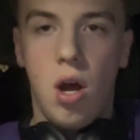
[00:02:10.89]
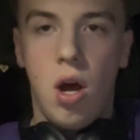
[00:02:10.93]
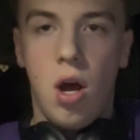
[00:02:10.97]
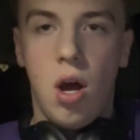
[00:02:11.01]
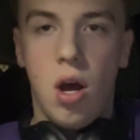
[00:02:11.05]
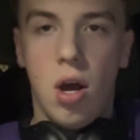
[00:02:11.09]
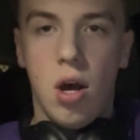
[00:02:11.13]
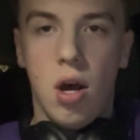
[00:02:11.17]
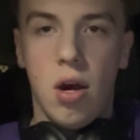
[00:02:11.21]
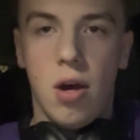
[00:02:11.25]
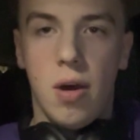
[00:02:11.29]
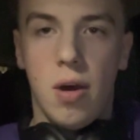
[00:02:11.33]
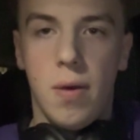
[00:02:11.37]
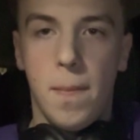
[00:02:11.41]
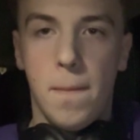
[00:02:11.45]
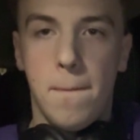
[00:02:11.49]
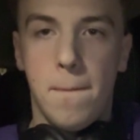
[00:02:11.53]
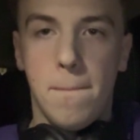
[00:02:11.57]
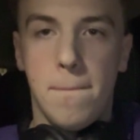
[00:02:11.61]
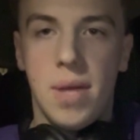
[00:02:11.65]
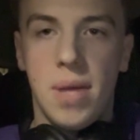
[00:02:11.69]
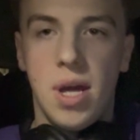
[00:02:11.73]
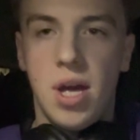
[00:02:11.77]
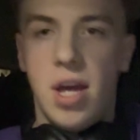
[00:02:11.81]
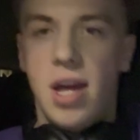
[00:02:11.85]

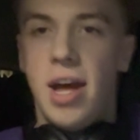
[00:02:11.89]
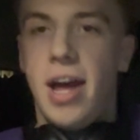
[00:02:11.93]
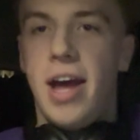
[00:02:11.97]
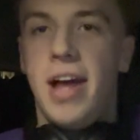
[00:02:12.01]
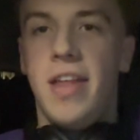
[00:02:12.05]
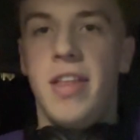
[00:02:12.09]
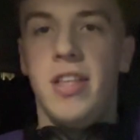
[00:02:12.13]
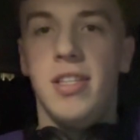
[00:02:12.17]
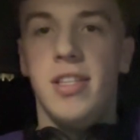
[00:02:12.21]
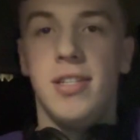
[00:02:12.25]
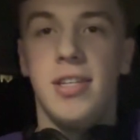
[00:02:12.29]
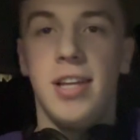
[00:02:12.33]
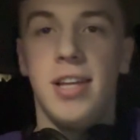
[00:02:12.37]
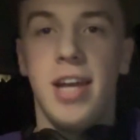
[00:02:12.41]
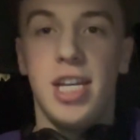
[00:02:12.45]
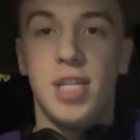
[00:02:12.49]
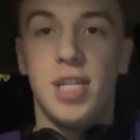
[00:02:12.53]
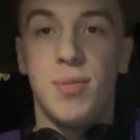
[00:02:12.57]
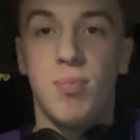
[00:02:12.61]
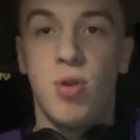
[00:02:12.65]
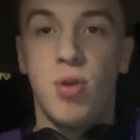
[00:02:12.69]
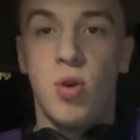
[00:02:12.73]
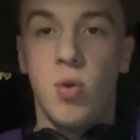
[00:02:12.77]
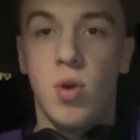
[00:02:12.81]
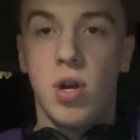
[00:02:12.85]
And then today's
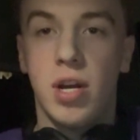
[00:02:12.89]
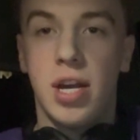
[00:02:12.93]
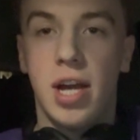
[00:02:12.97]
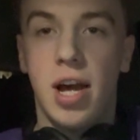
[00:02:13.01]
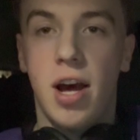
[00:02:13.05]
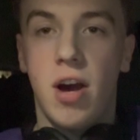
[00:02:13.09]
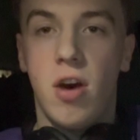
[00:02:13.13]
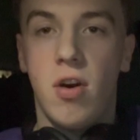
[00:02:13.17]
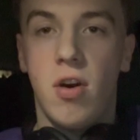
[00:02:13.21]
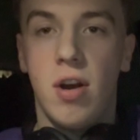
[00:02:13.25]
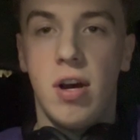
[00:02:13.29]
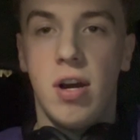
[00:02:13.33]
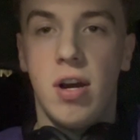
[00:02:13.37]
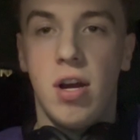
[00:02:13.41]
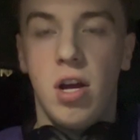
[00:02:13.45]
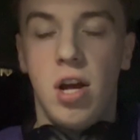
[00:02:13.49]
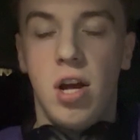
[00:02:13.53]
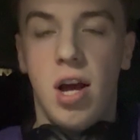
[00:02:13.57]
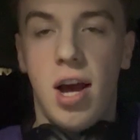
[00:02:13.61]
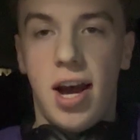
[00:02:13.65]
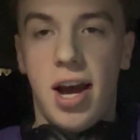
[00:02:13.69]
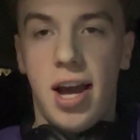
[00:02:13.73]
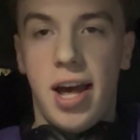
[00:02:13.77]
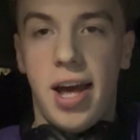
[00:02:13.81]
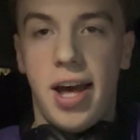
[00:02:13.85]
pre-workout,
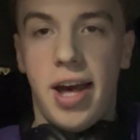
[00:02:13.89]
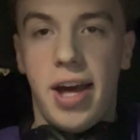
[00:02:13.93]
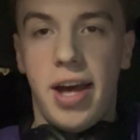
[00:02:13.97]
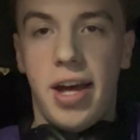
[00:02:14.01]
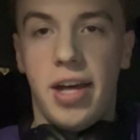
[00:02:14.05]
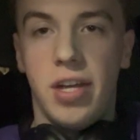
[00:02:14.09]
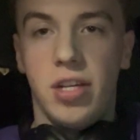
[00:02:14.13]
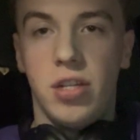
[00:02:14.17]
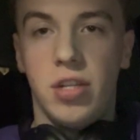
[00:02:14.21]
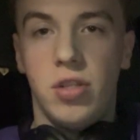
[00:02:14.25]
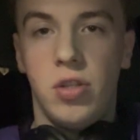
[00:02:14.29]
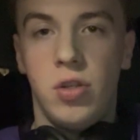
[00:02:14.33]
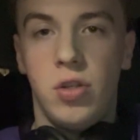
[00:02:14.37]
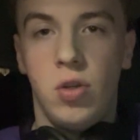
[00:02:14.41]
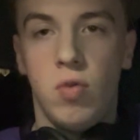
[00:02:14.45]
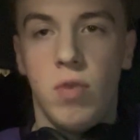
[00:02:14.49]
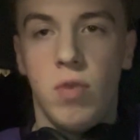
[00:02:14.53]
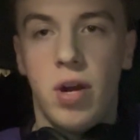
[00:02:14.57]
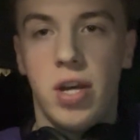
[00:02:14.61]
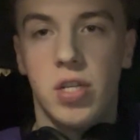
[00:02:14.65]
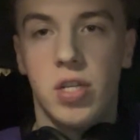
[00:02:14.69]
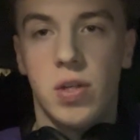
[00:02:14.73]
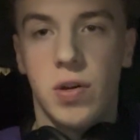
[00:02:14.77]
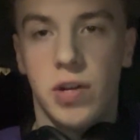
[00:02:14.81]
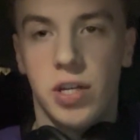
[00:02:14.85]
I had 2
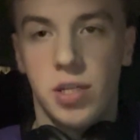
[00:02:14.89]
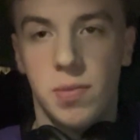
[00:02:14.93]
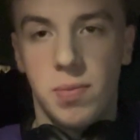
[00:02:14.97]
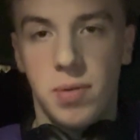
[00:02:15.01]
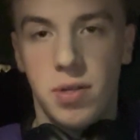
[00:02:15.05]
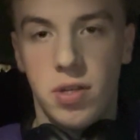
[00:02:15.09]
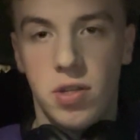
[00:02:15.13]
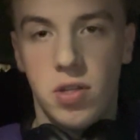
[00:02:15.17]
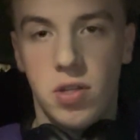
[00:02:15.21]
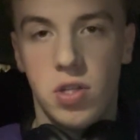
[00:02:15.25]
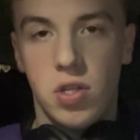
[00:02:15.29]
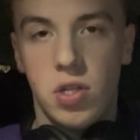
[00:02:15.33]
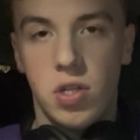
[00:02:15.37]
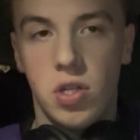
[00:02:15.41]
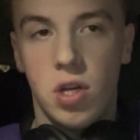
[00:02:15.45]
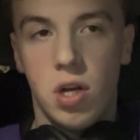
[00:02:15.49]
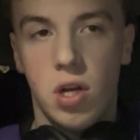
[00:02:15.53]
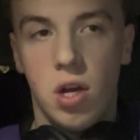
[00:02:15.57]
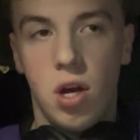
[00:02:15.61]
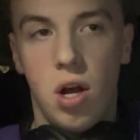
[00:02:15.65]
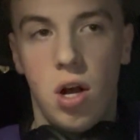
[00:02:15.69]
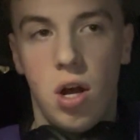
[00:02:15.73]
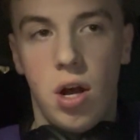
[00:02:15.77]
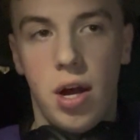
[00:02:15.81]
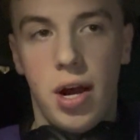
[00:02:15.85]
Rice Krispies.
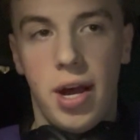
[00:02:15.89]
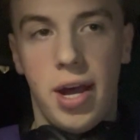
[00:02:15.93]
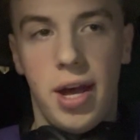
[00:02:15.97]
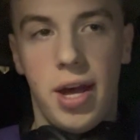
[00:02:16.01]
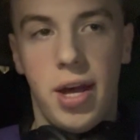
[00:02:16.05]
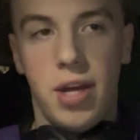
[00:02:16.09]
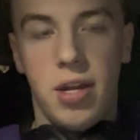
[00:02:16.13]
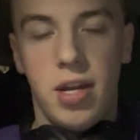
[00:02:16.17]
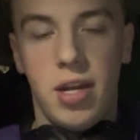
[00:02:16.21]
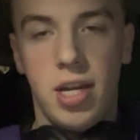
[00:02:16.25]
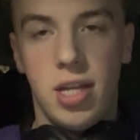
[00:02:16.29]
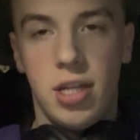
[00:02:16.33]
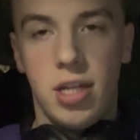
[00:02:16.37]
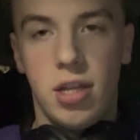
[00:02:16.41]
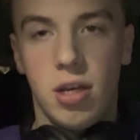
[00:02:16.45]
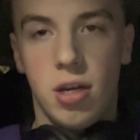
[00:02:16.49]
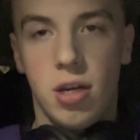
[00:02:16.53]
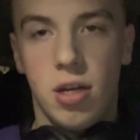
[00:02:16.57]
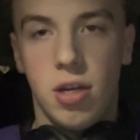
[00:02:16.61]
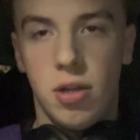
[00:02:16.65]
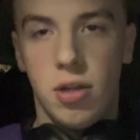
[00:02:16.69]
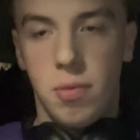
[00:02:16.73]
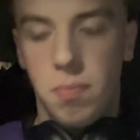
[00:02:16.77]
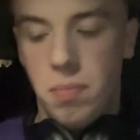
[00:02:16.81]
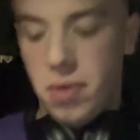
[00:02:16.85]
I had
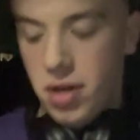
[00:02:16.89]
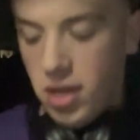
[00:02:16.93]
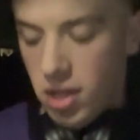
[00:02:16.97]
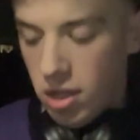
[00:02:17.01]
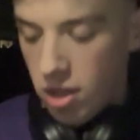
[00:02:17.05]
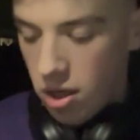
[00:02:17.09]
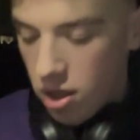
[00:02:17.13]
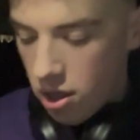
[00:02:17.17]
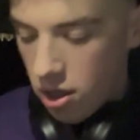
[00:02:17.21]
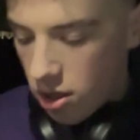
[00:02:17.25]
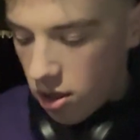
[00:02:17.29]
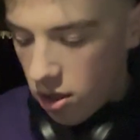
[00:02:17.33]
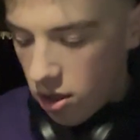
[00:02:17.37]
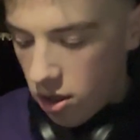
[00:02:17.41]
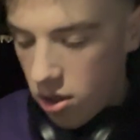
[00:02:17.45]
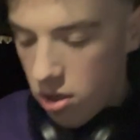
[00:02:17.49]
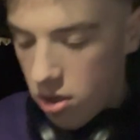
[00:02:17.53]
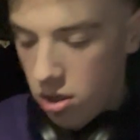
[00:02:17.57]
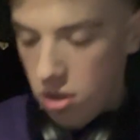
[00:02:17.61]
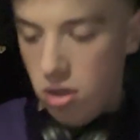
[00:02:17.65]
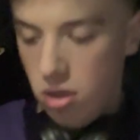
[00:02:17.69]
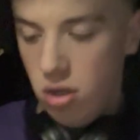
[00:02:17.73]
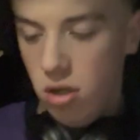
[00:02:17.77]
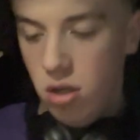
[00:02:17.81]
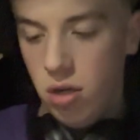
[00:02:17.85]
the
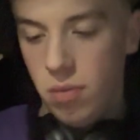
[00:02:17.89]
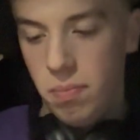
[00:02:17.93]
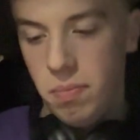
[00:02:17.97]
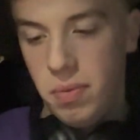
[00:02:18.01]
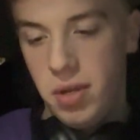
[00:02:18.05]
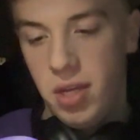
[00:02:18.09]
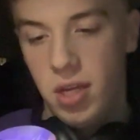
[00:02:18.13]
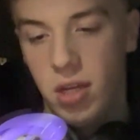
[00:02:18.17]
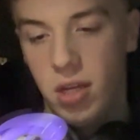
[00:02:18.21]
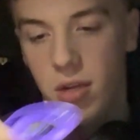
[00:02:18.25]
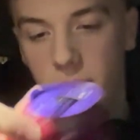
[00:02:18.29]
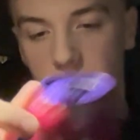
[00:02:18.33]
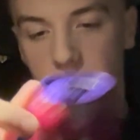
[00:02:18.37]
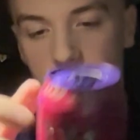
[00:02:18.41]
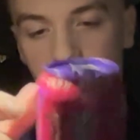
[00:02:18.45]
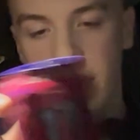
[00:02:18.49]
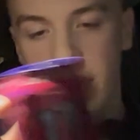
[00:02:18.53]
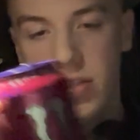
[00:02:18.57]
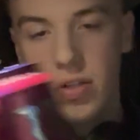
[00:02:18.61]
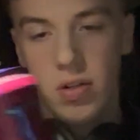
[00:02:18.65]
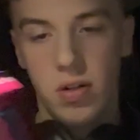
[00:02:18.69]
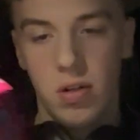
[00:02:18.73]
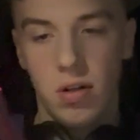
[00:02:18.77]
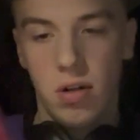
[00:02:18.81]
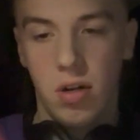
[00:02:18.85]
pink
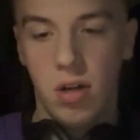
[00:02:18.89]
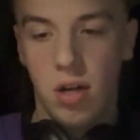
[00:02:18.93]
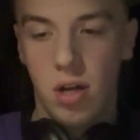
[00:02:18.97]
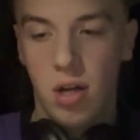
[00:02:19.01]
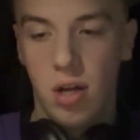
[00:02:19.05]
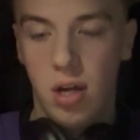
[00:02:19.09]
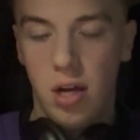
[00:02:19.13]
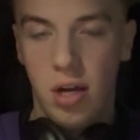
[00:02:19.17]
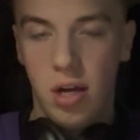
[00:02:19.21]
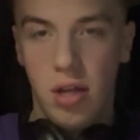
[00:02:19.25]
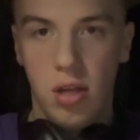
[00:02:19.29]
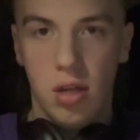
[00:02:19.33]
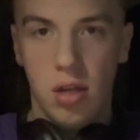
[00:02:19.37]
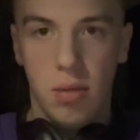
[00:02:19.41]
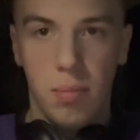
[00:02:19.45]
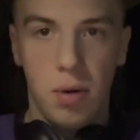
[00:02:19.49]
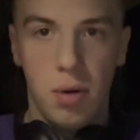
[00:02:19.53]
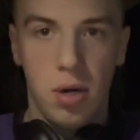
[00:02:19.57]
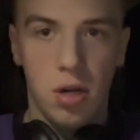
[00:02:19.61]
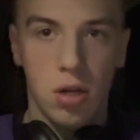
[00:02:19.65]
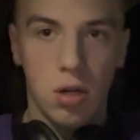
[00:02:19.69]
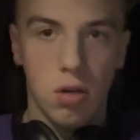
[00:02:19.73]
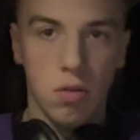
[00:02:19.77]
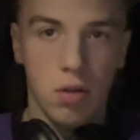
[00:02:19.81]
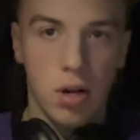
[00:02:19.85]
monster, the
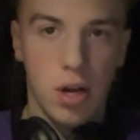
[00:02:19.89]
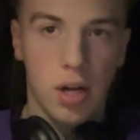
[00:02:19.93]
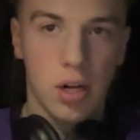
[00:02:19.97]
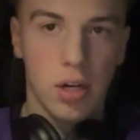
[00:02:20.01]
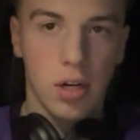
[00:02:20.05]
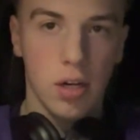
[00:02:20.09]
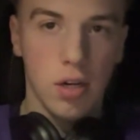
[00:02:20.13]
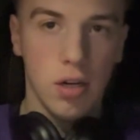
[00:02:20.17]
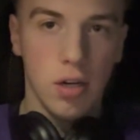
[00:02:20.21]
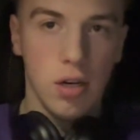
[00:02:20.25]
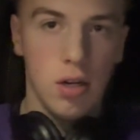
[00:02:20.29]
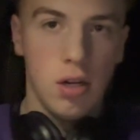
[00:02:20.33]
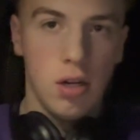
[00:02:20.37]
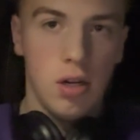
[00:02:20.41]
punk rocker,